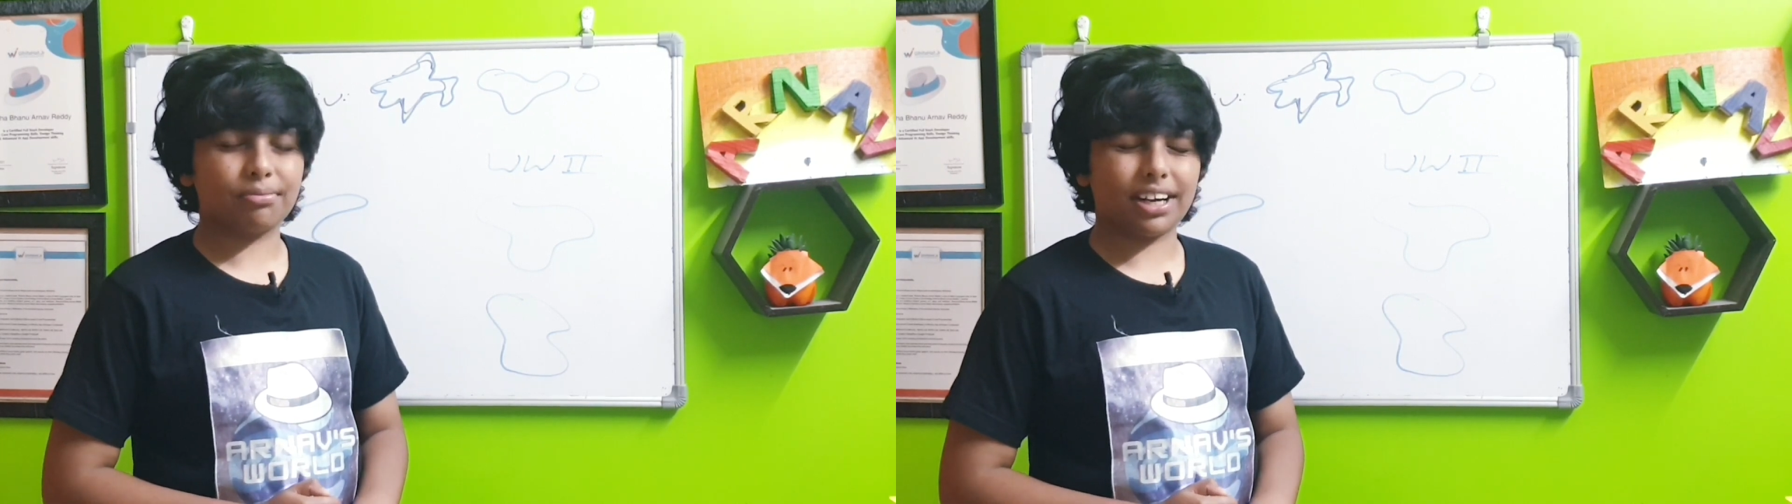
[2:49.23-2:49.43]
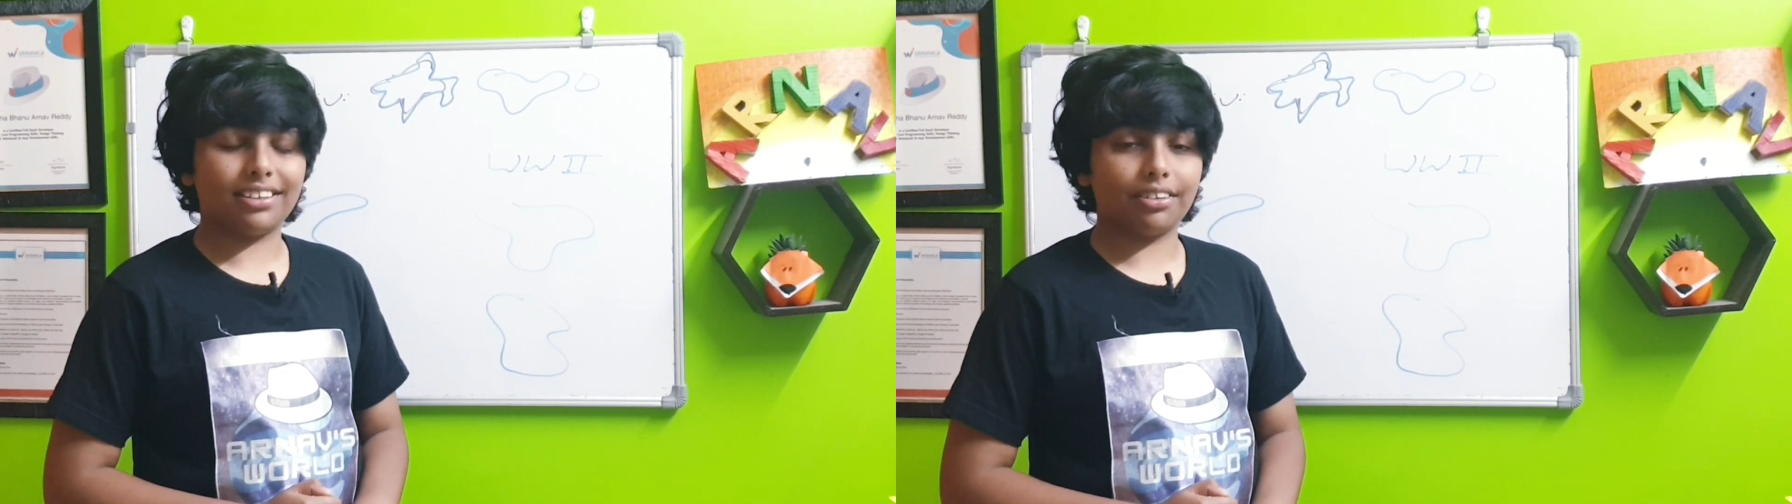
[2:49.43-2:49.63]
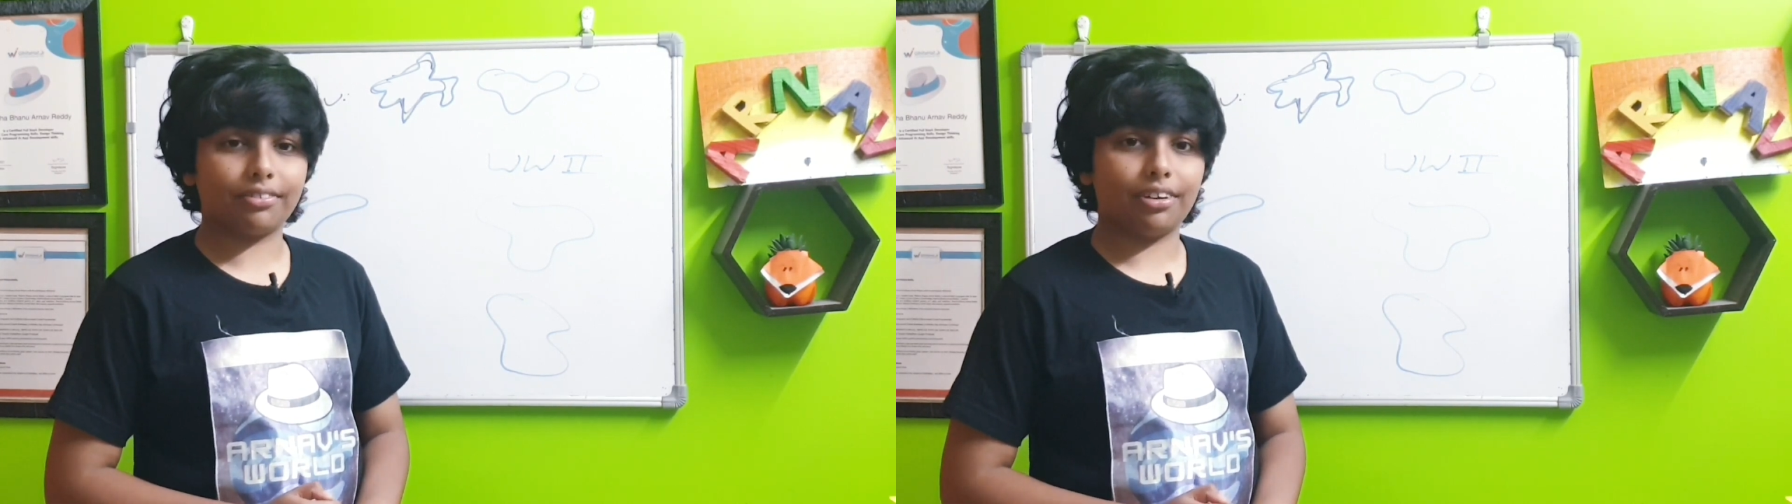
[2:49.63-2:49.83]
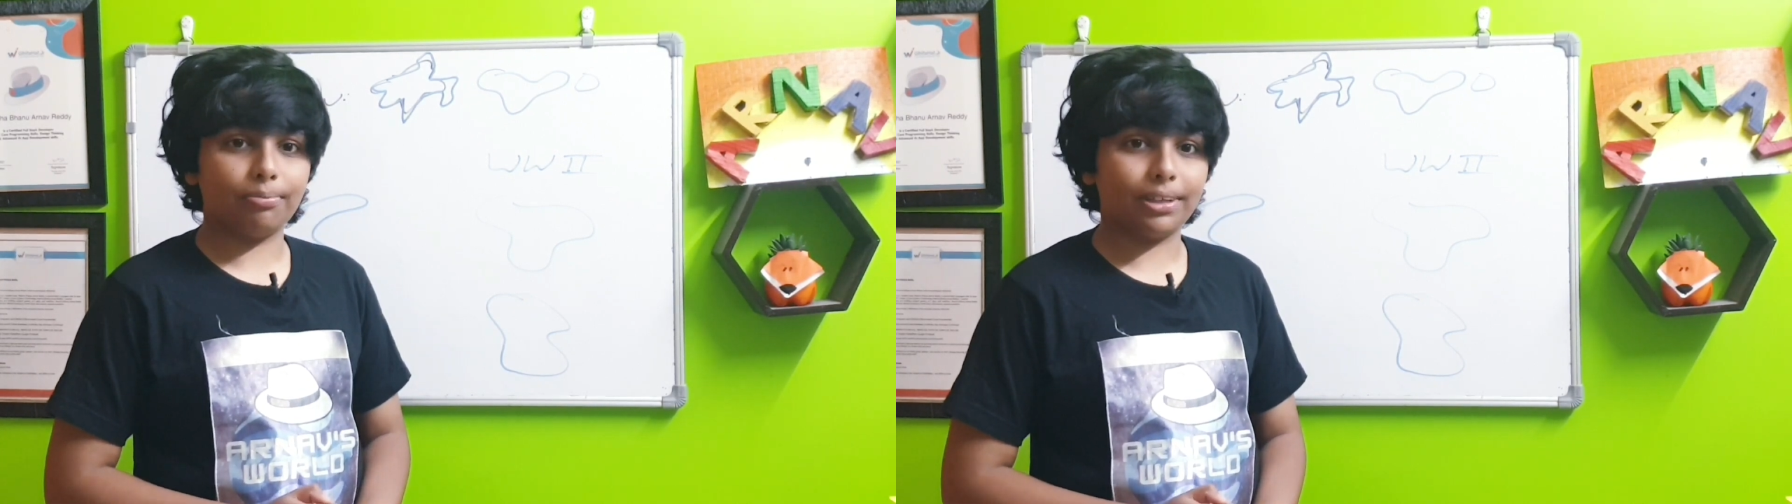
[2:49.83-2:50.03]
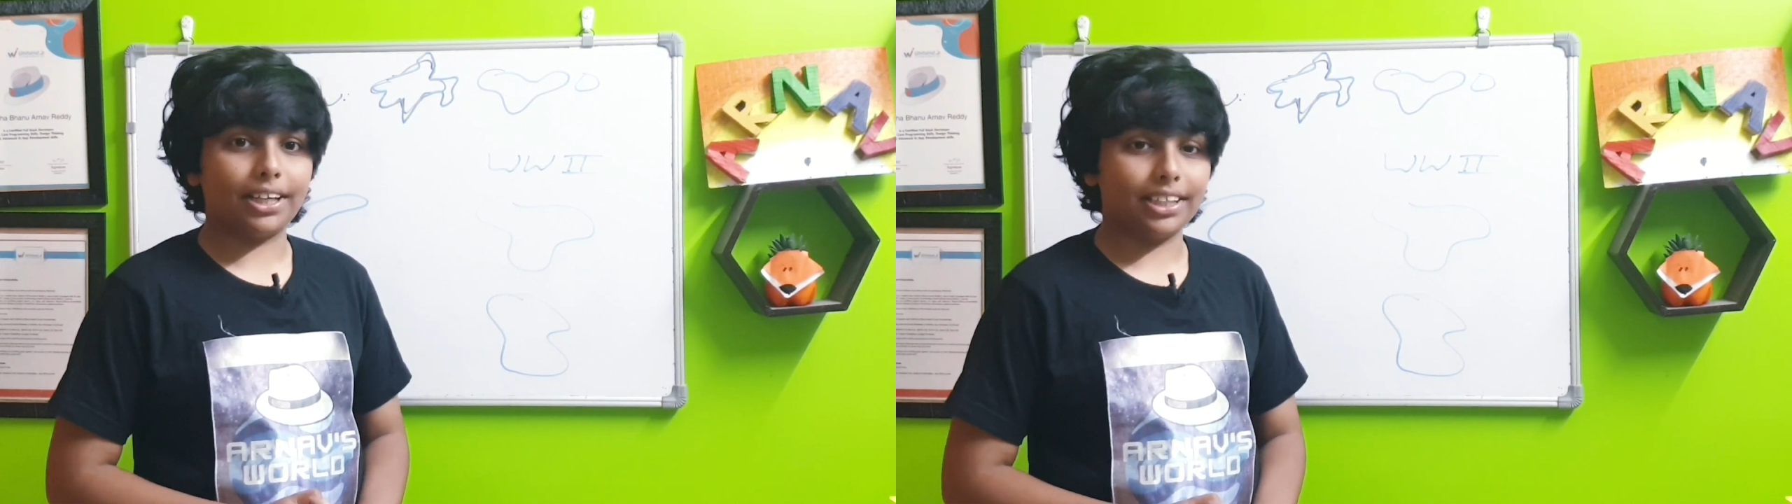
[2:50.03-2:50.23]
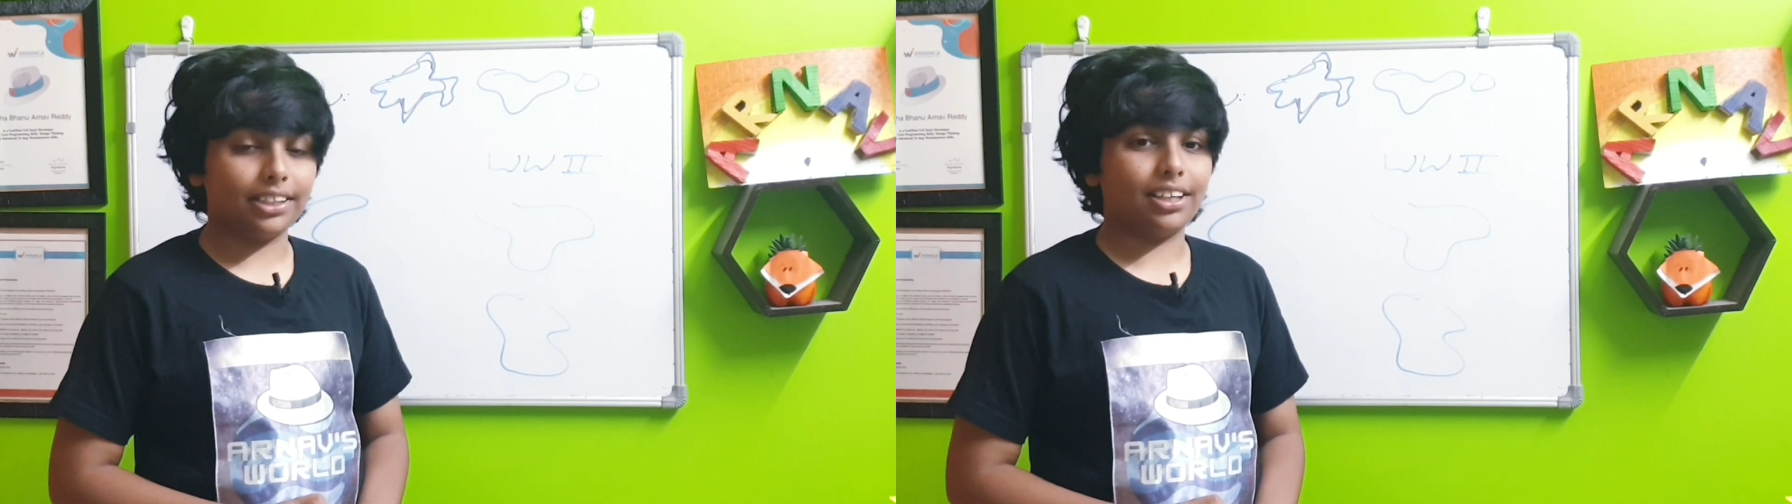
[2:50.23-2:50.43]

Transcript: kind of complicated